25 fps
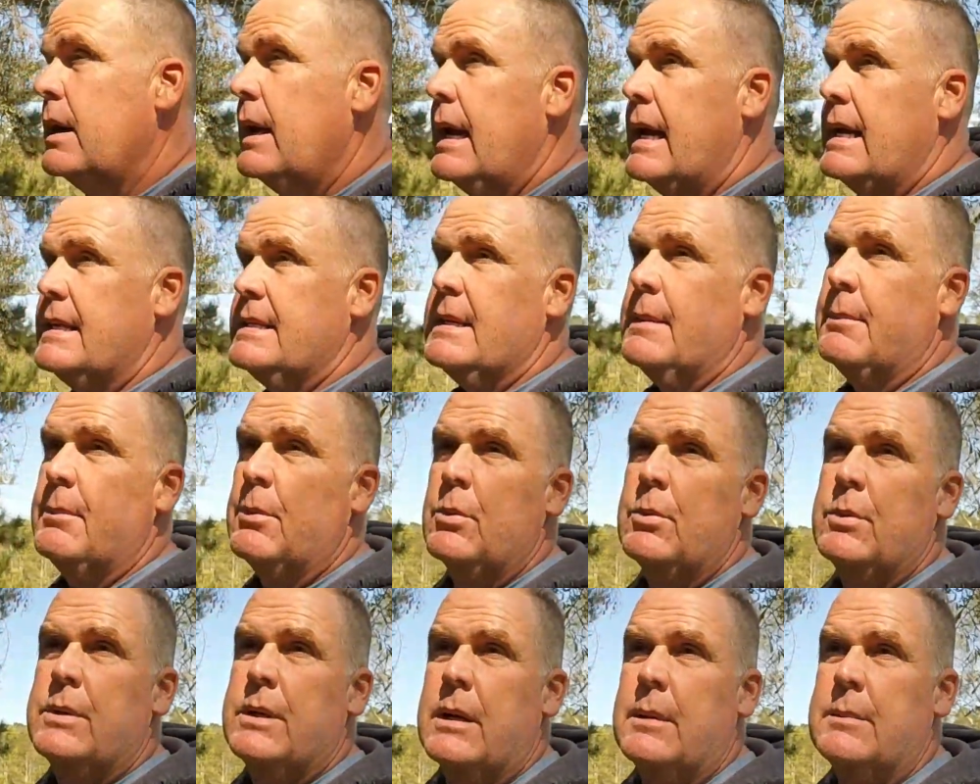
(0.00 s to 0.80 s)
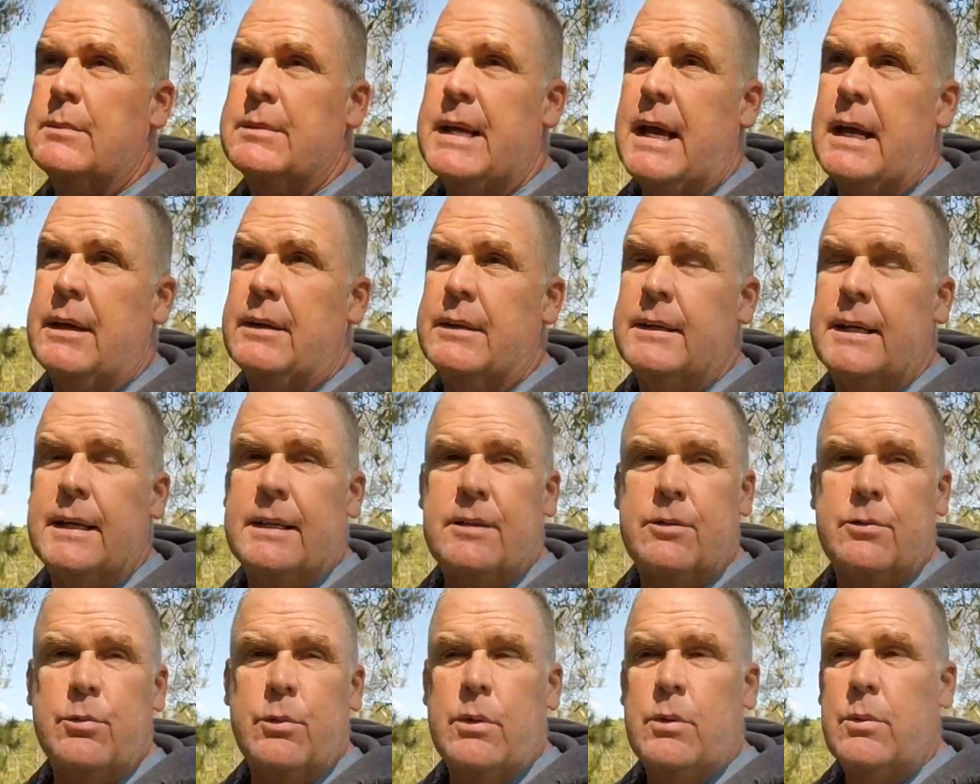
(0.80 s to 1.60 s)
as that brood comes out in the
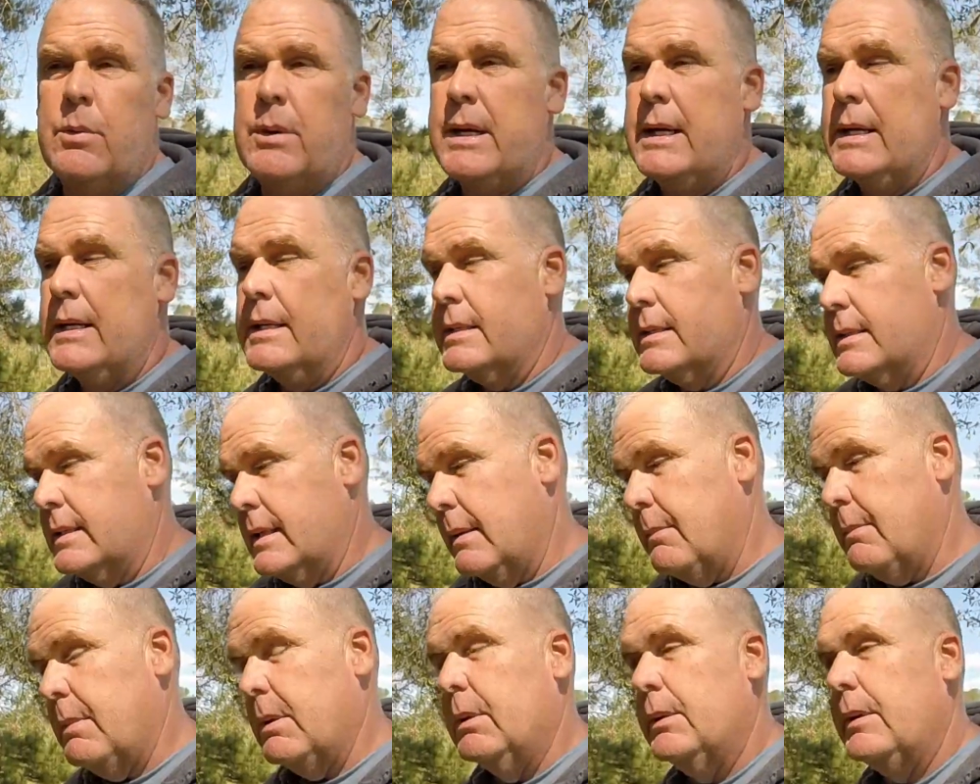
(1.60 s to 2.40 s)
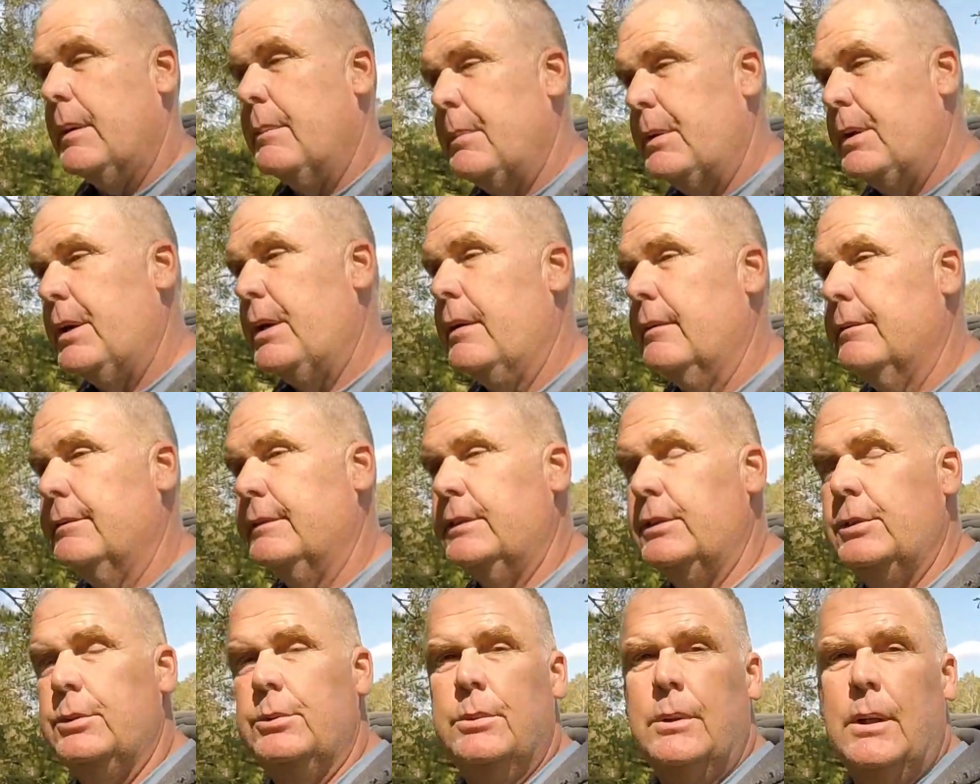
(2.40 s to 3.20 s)
next 3 weeks, they build up enough
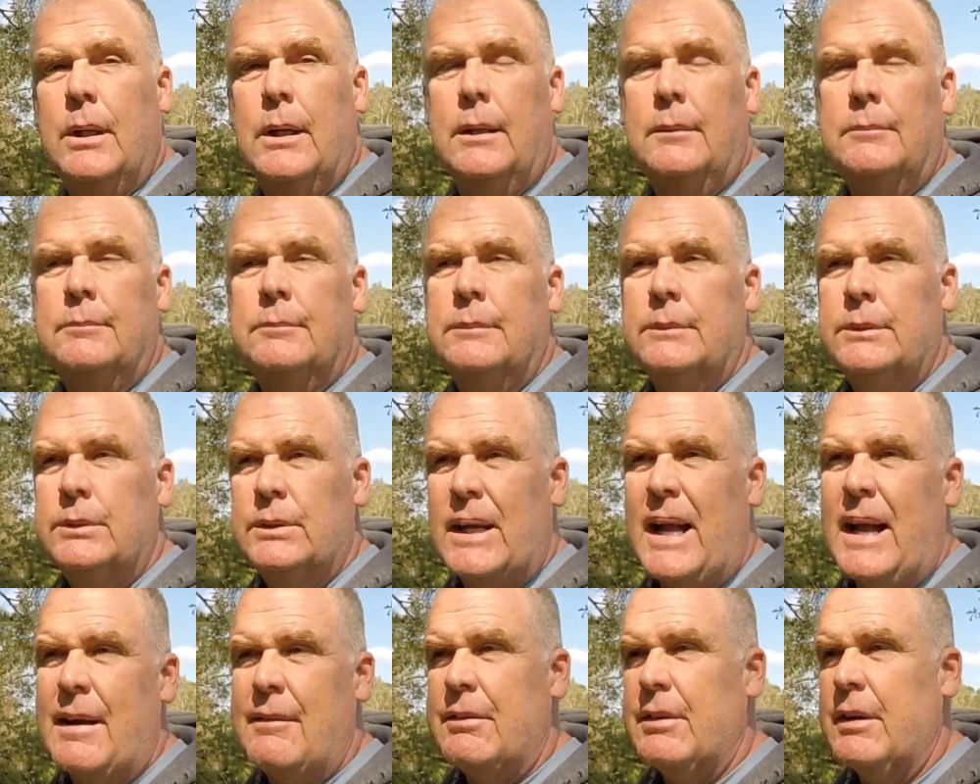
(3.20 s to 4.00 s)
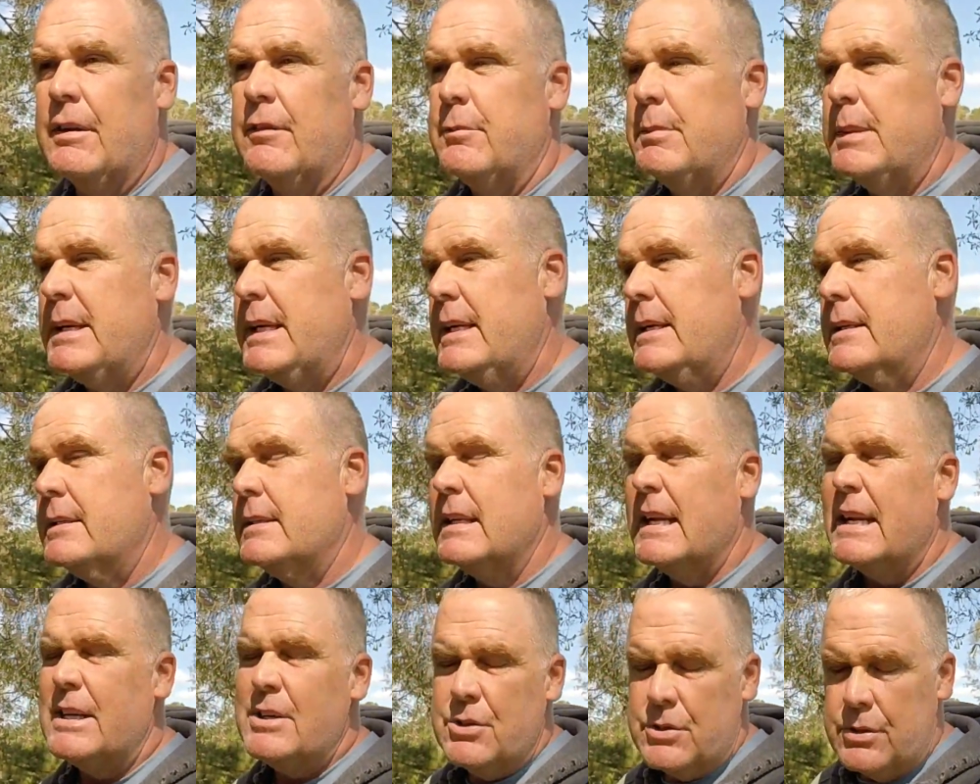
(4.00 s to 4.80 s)
to have enough bees,
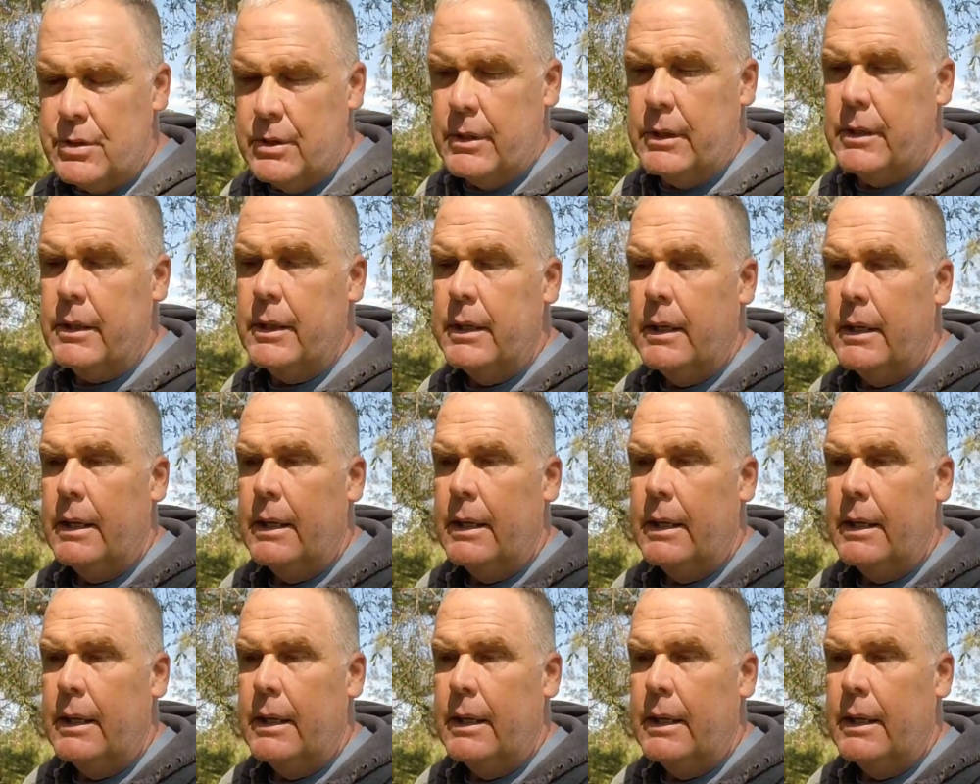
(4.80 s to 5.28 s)
and they should.